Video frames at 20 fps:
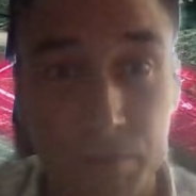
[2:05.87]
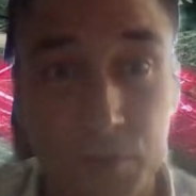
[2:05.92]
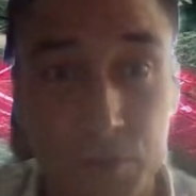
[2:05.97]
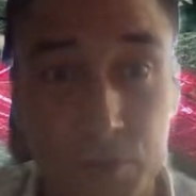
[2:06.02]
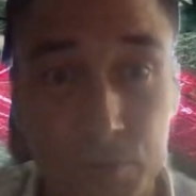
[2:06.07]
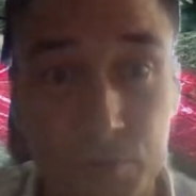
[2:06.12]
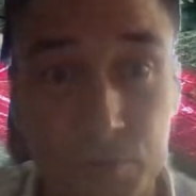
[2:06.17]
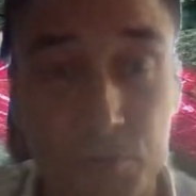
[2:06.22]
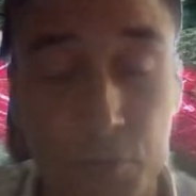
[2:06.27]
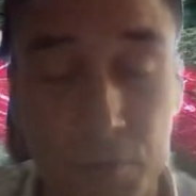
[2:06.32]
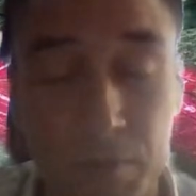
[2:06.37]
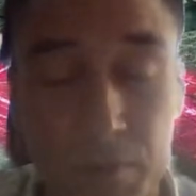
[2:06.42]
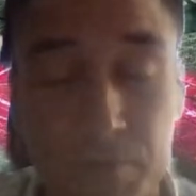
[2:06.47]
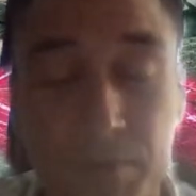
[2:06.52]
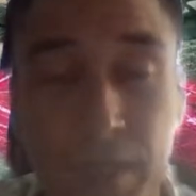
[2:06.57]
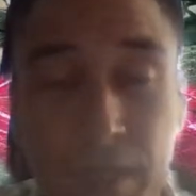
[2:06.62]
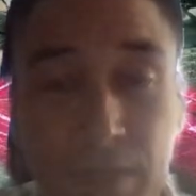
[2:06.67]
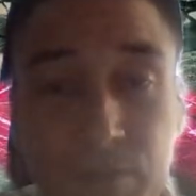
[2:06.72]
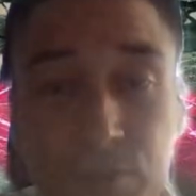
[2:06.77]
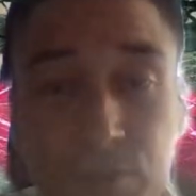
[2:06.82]
those 4 or
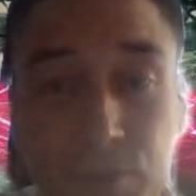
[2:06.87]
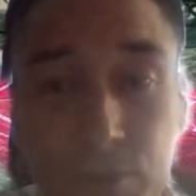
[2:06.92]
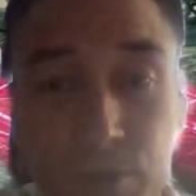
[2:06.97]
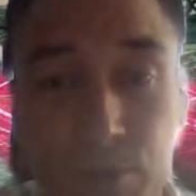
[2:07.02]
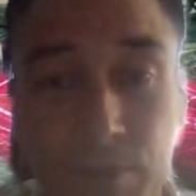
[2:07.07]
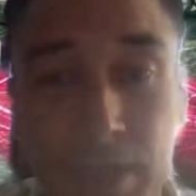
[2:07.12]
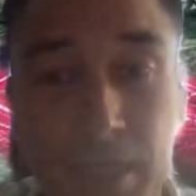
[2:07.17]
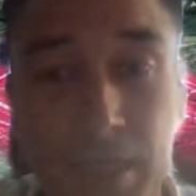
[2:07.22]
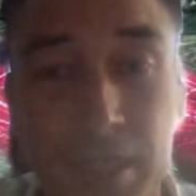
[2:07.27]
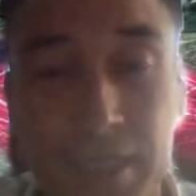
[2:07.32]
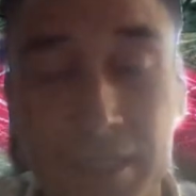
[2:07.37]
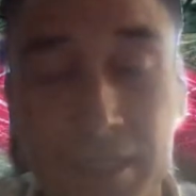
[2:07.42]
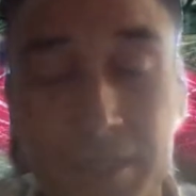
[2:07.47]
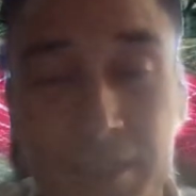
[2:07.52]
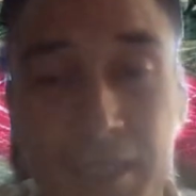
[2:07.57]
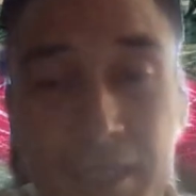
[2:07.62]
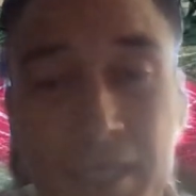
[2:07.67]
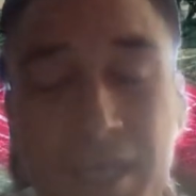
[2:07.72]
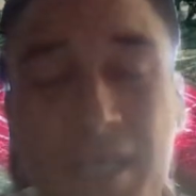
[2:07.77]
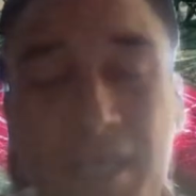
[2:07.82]
5 star ratings,
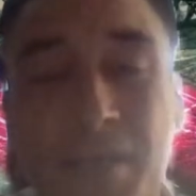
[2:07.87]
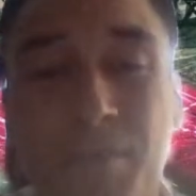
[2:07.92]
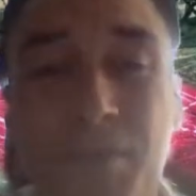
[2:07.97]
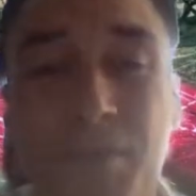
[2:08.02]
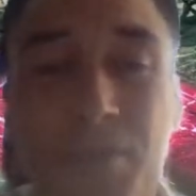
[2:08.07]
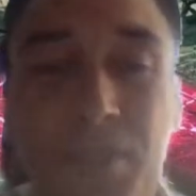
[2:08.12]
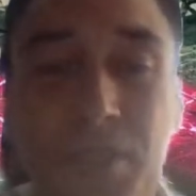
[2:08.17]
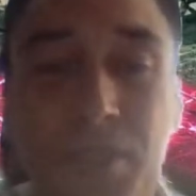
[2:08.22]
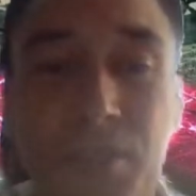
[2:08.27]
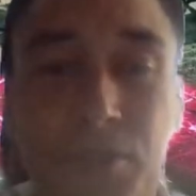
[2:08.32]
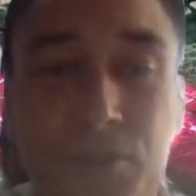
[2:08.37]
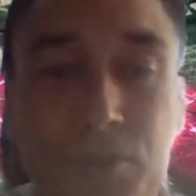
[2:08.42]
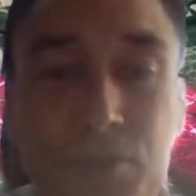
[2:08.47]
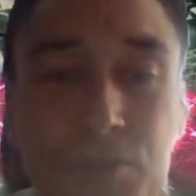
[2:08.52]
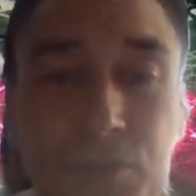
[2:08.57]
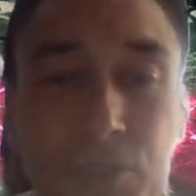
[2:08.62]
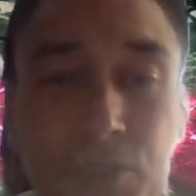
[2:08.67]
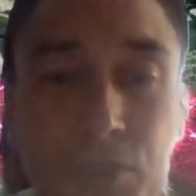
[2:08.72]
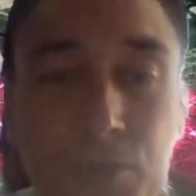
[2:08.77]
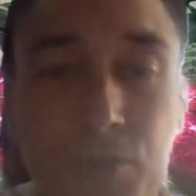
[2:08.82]
but then
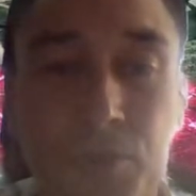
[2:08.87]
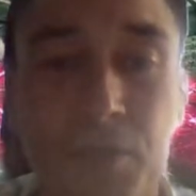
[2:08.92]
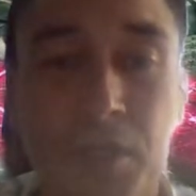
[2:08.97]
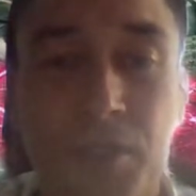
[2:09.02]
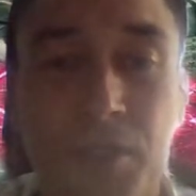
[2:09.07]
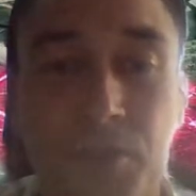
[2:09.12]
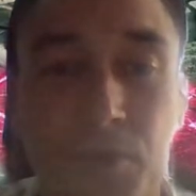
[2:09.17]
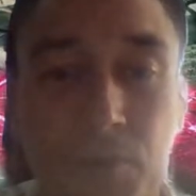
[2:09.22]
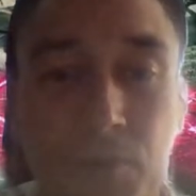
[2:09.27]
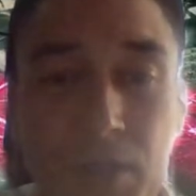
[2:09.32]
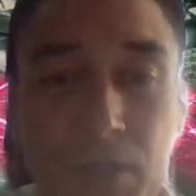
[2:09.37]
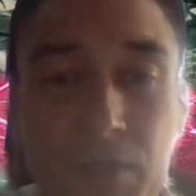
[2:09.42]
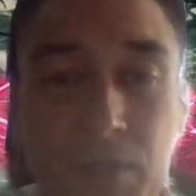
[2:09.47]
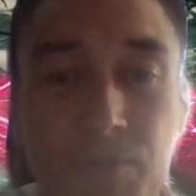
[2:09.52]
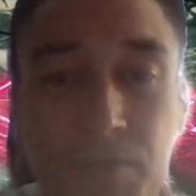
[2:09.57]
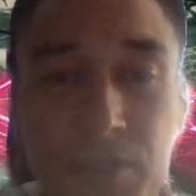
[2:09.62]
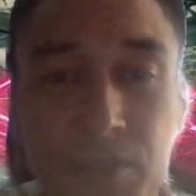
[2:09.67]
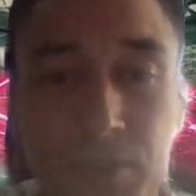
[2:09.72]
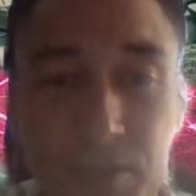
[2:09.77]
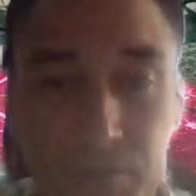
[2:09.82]
also the
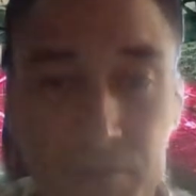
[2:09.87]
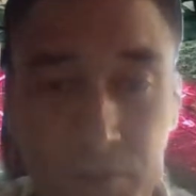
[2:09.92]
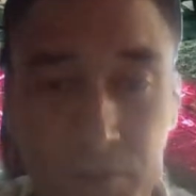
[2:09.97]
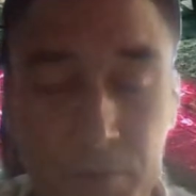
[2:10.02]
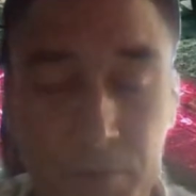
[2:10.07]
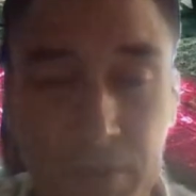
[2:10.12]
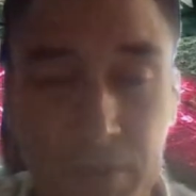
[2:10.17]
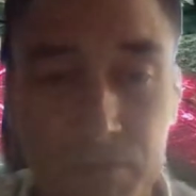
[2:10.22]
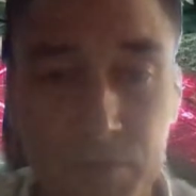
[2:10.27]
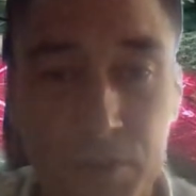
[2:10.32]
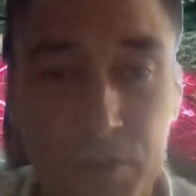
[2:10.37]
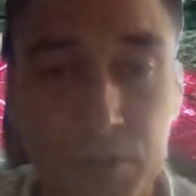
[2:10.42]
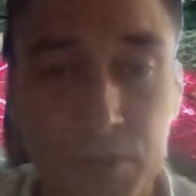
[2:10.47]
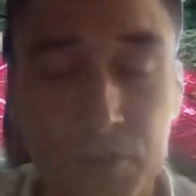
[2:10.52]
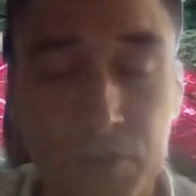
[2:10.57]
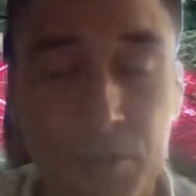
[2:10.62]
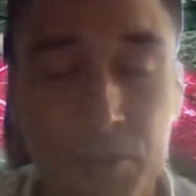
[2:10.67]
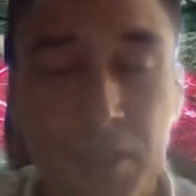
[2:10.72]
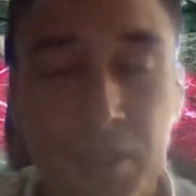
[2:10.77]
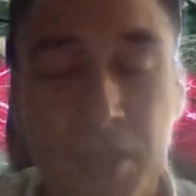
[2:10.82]
relevance of the
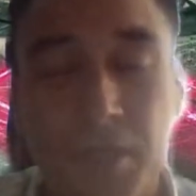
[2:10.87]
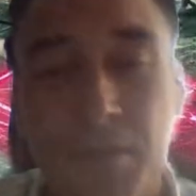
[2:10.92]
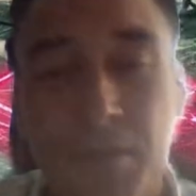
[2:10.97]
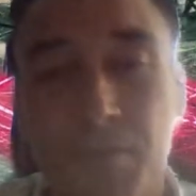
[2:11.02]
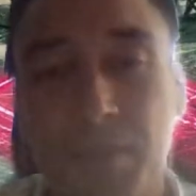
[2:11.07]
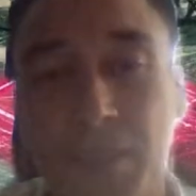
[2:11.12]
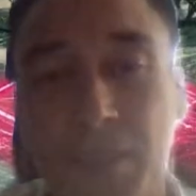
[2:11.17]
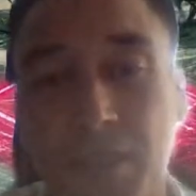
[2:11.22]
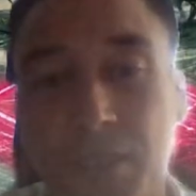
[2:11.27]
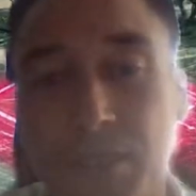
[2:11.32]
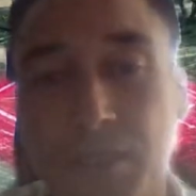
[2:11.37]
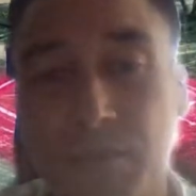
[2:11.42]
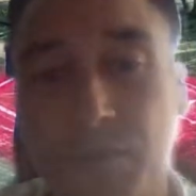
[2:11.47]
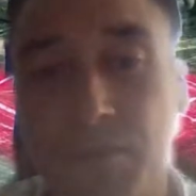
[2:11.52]
review. Because if